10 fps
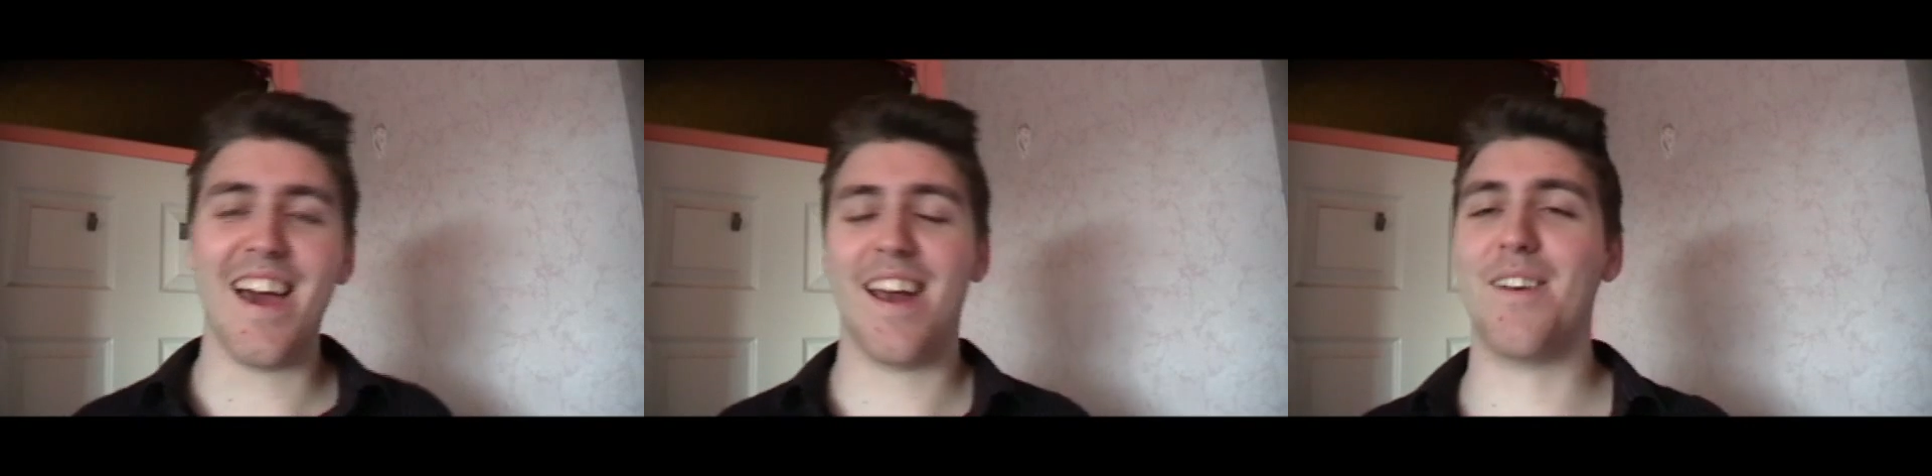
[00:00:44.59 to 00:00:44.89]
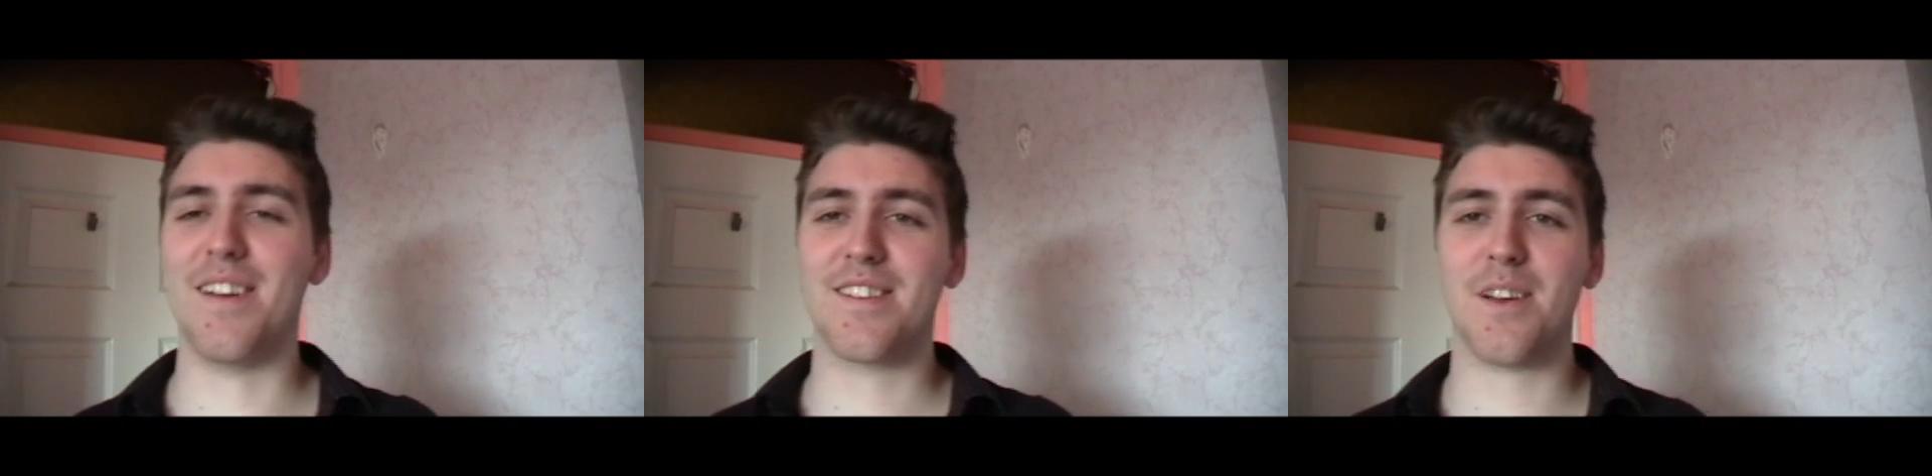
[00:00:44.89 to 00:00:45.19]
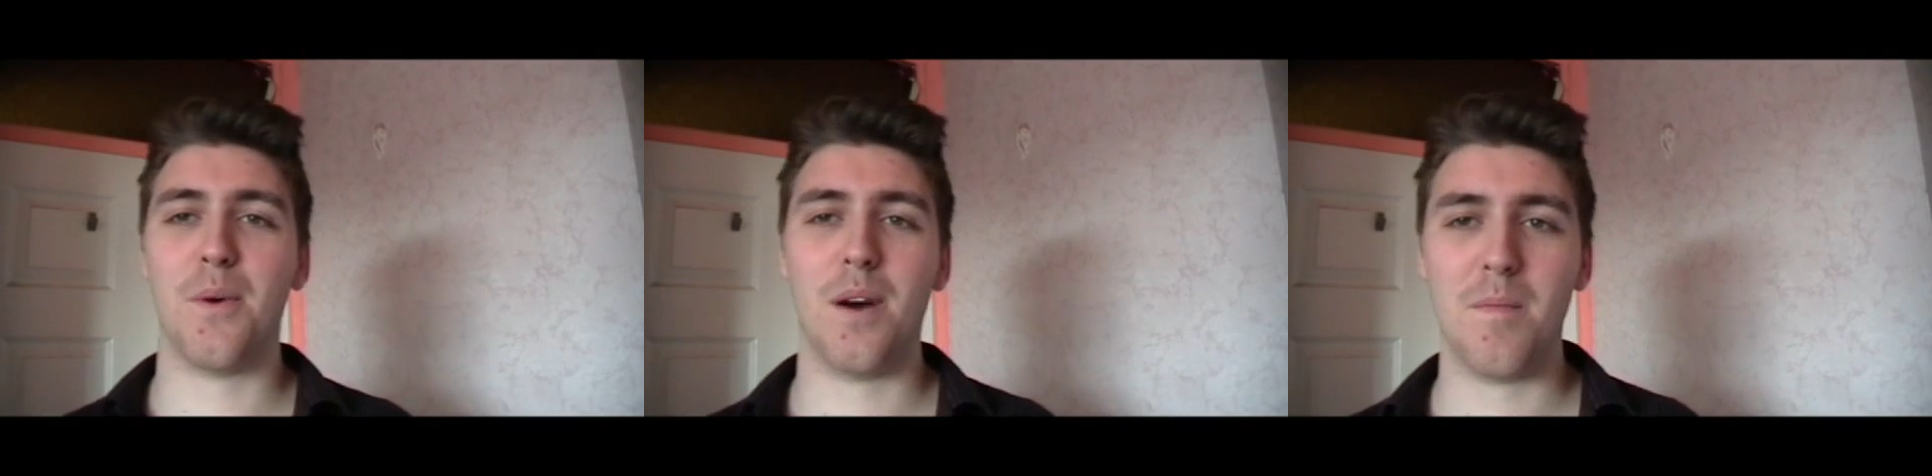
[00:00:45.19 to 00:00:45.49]
Anyway,
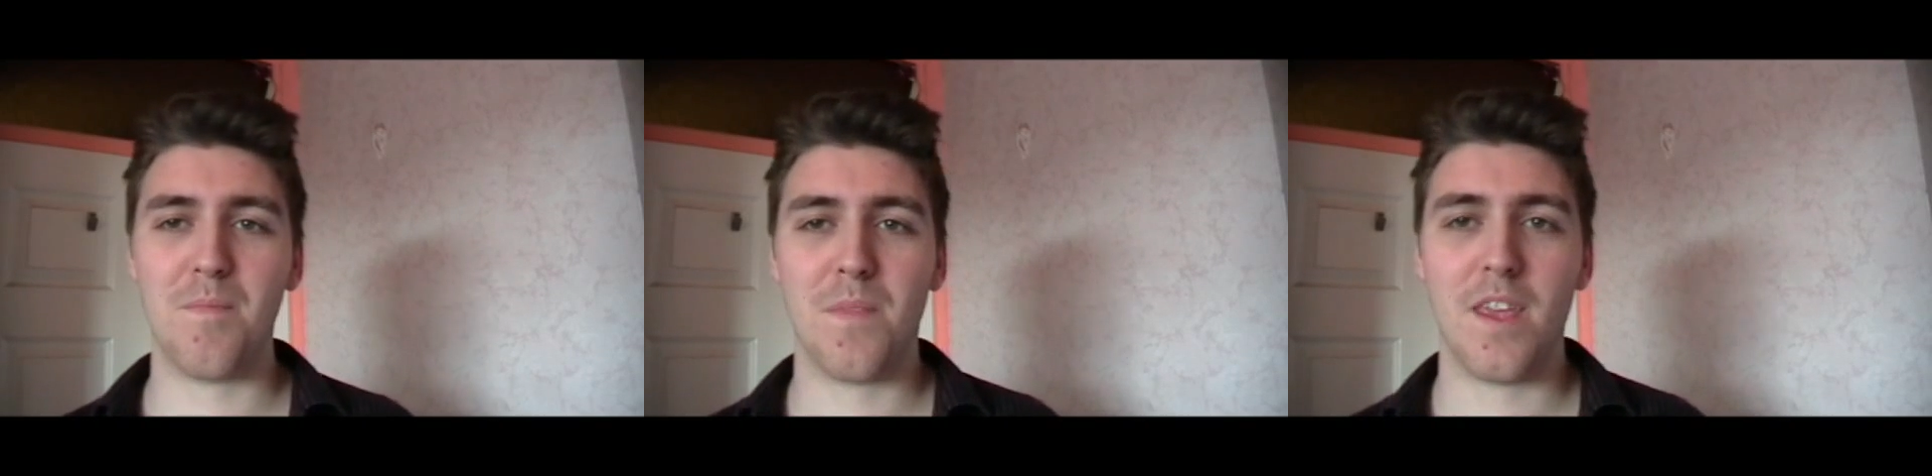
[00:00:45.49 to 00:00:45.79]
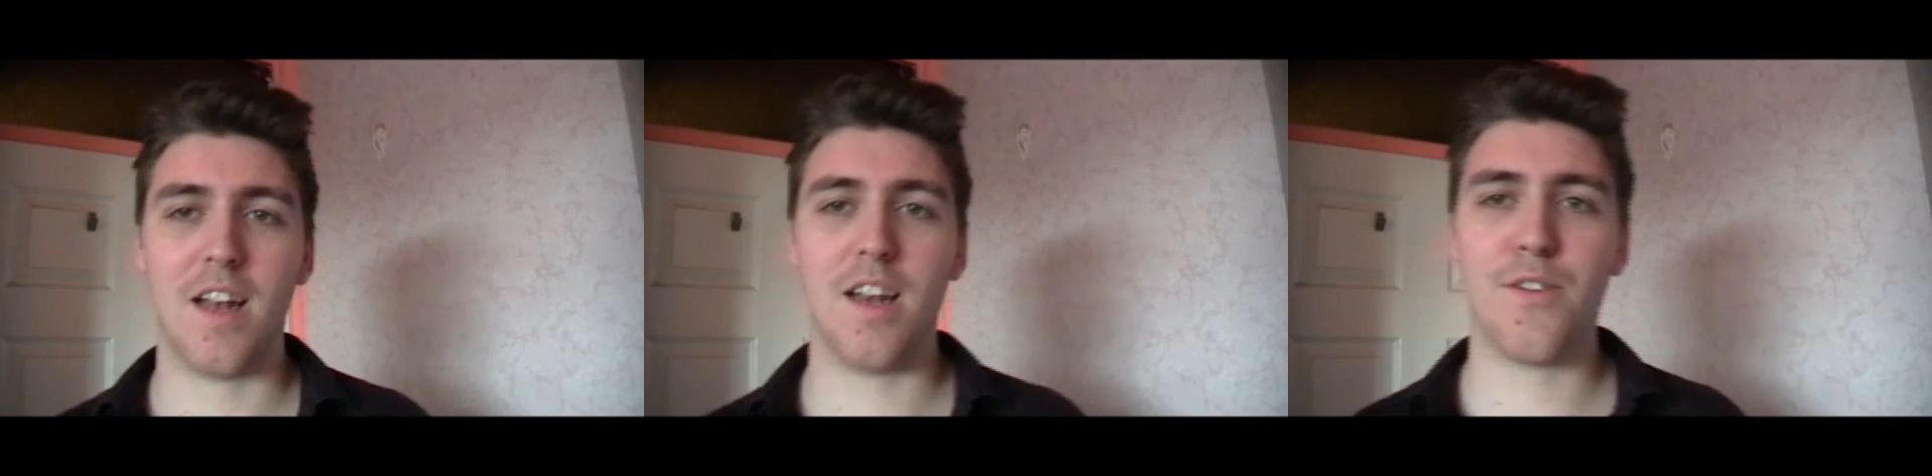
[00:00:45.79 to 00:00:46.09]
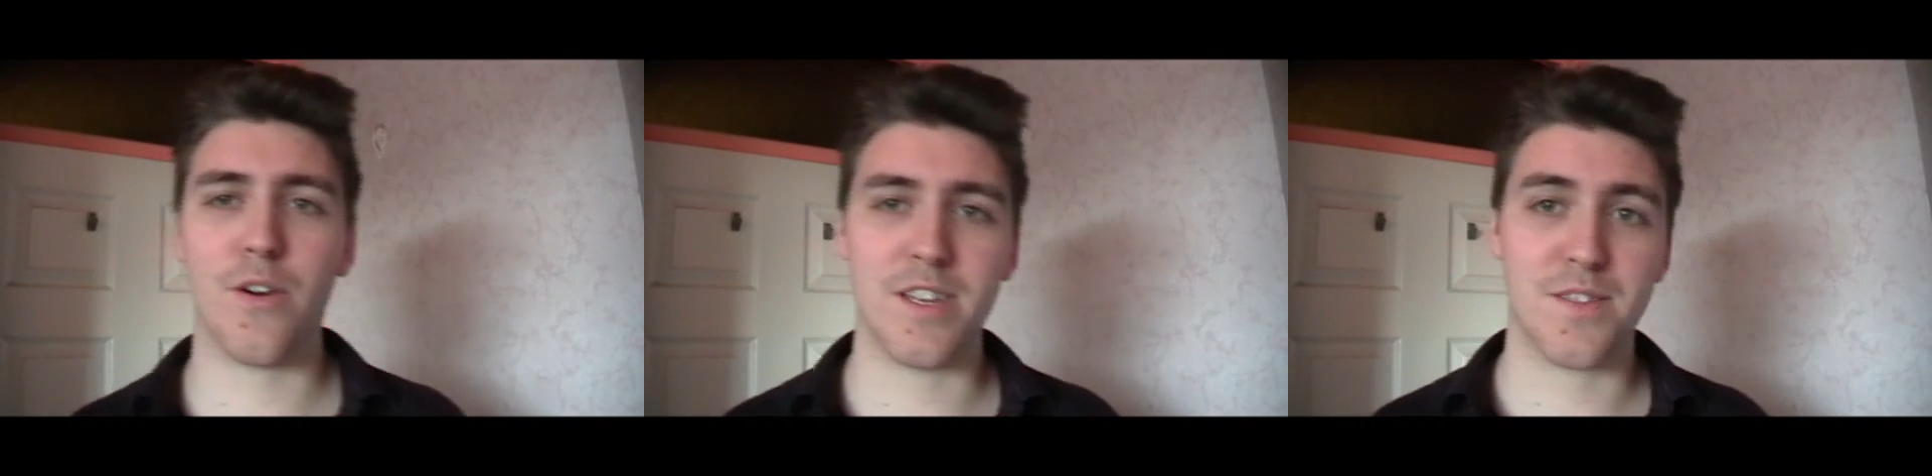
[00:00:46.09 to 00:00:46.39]
so yeah, leave
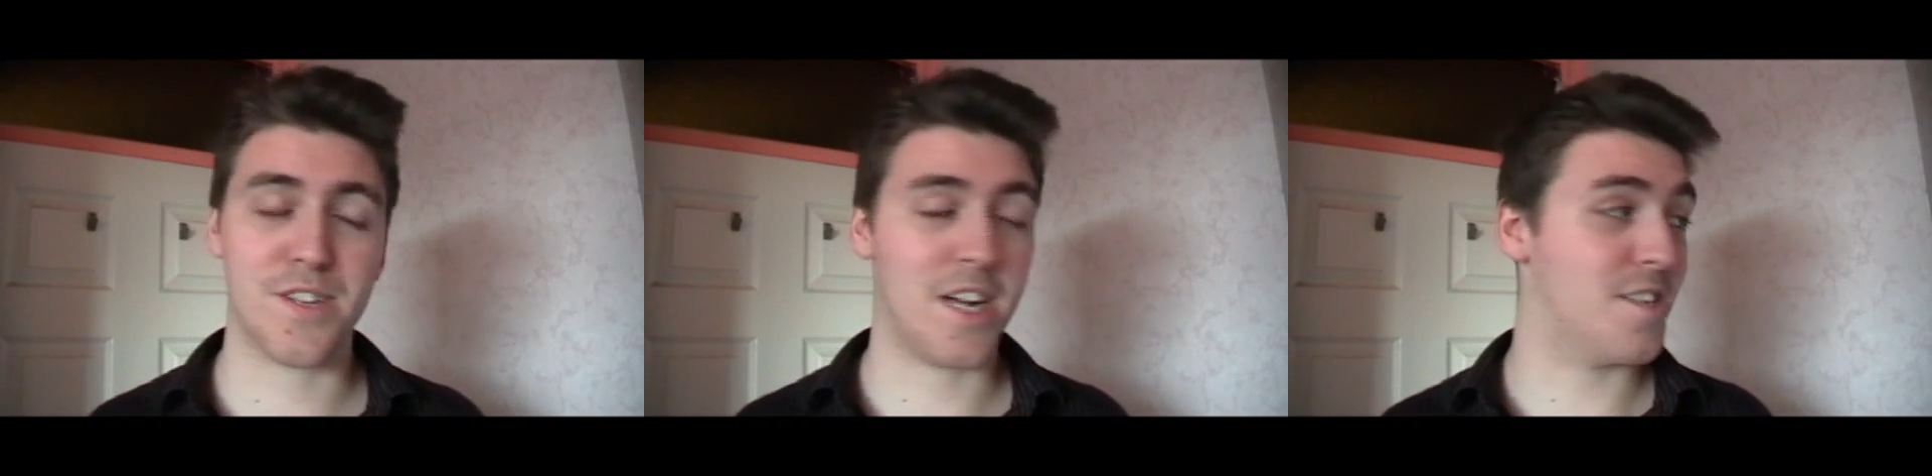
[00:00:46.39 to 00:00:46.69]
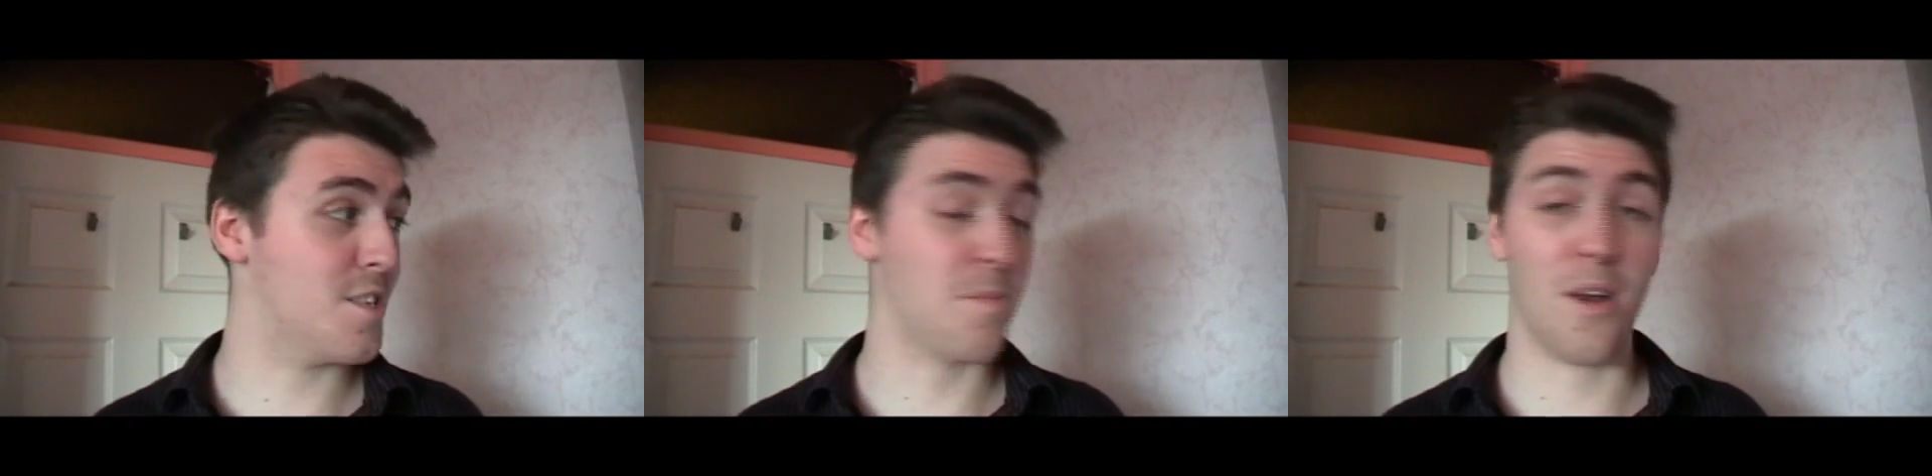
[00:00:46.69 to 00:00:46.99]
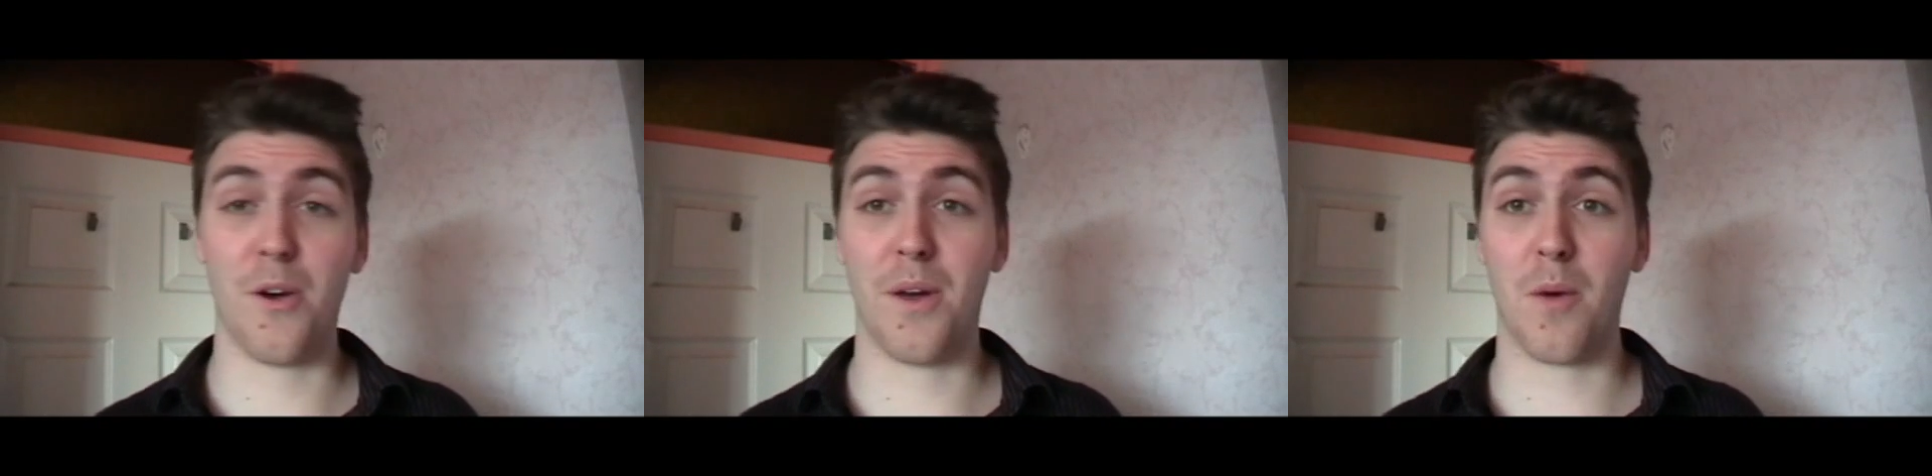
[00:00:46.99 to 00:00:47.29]
your ideas for challenges below,